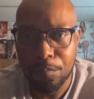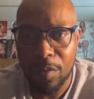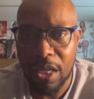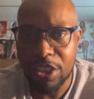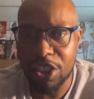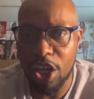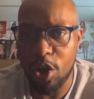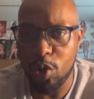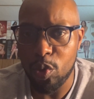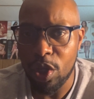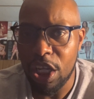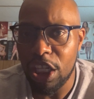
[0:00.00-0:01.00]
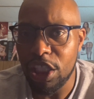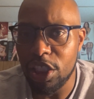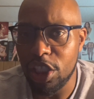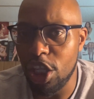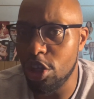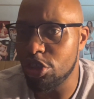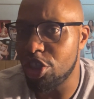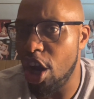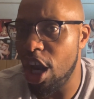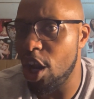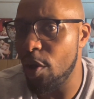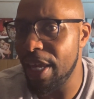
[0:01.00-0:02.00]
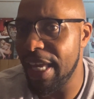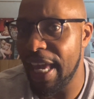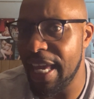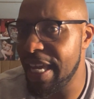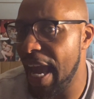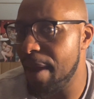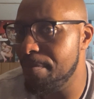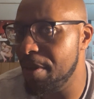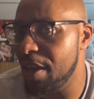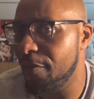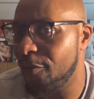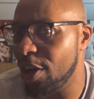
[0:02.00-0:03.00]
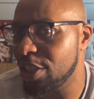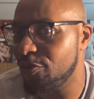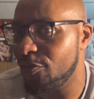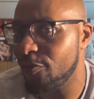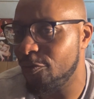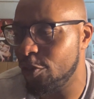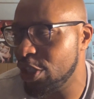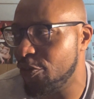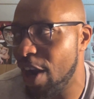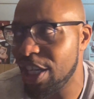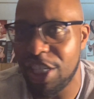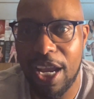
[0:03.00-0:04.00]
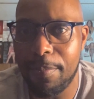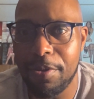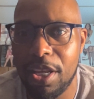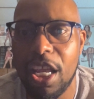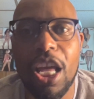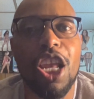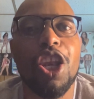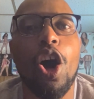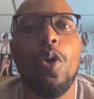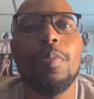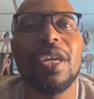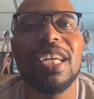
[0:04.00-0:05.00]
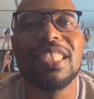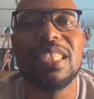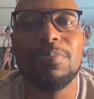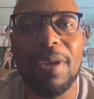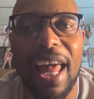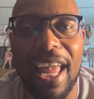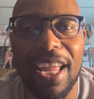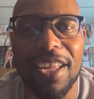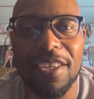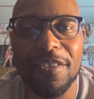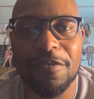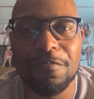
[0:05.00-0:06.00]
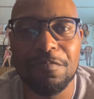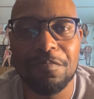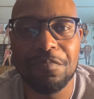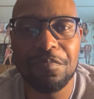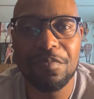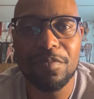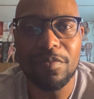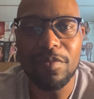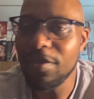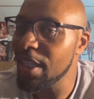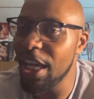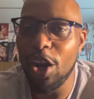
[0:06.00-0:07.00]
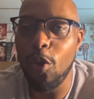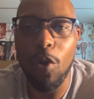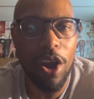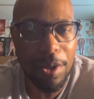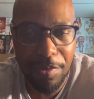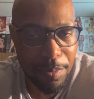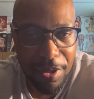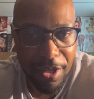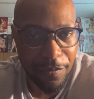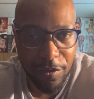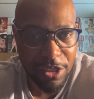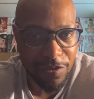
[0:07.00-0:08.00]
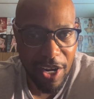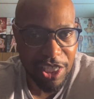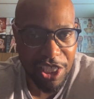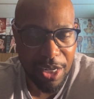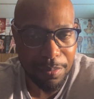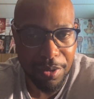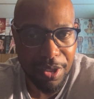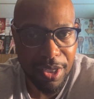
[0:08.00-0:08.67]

So, little Charlo, he can't be a French fry champion? No, because he's black. They don't want him to be a French fry champion.